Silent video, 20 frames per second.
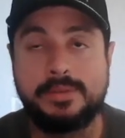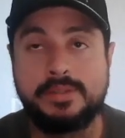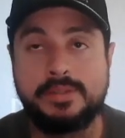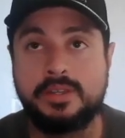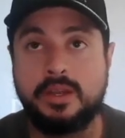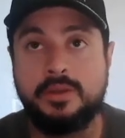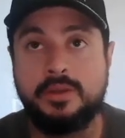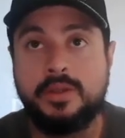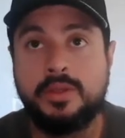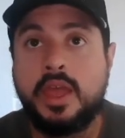
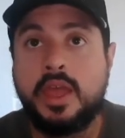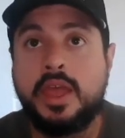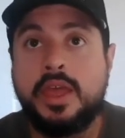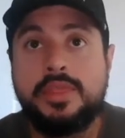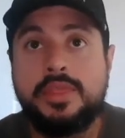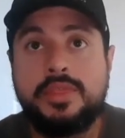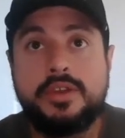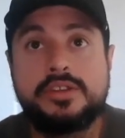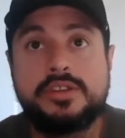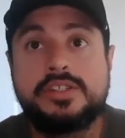So
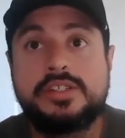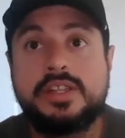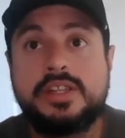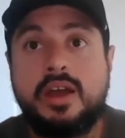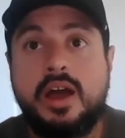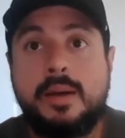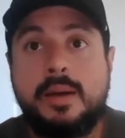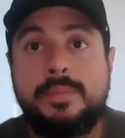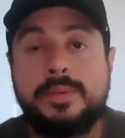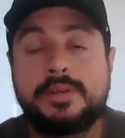there's
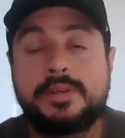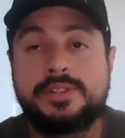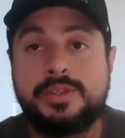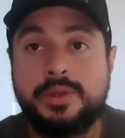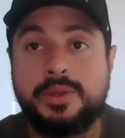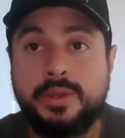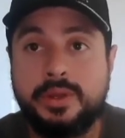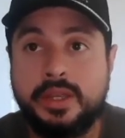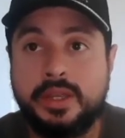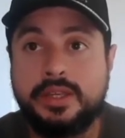still
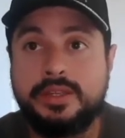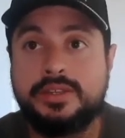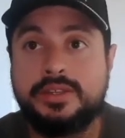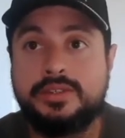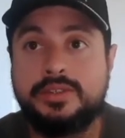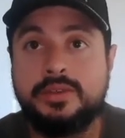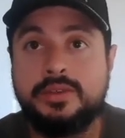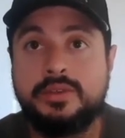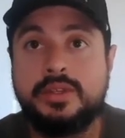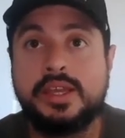opportunity to
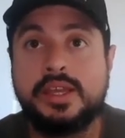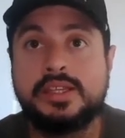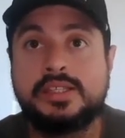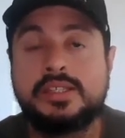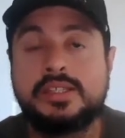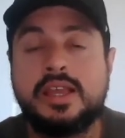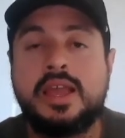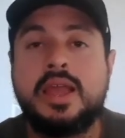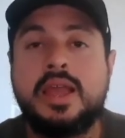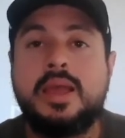do
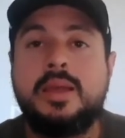this.